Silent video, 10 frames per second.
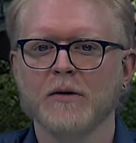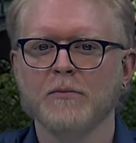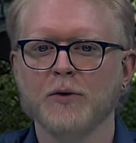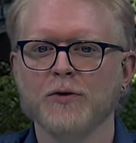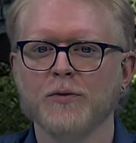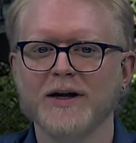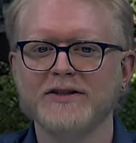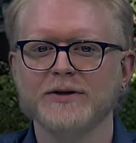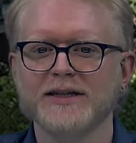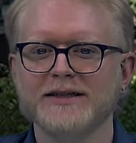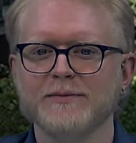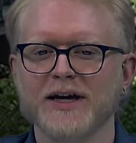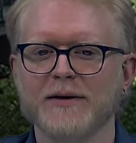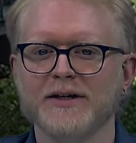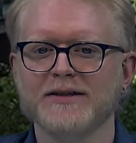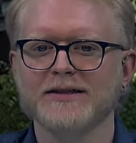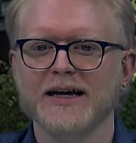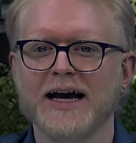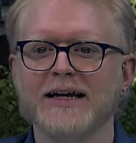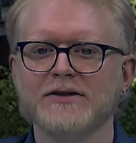Both winter heating payment
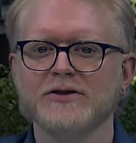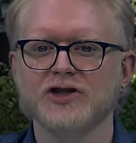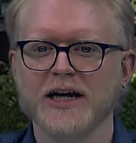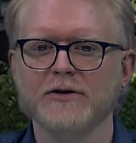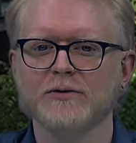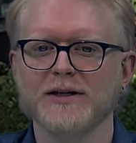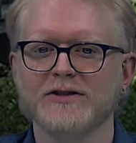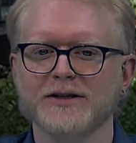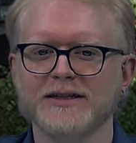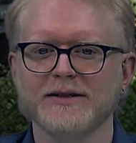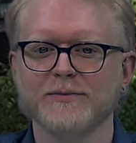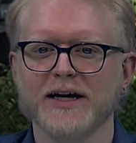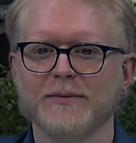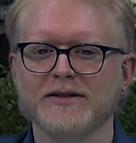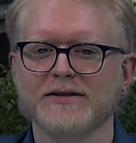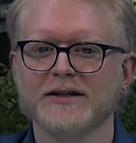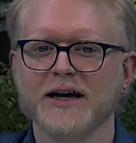and child winter heating payment